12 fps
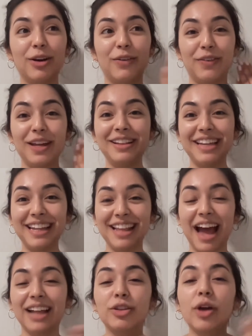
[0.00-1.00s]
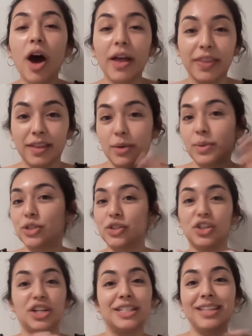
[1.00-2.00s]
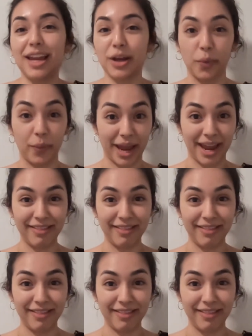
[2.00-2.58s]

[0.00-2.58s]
feeling, I thought that they were just going to take it away.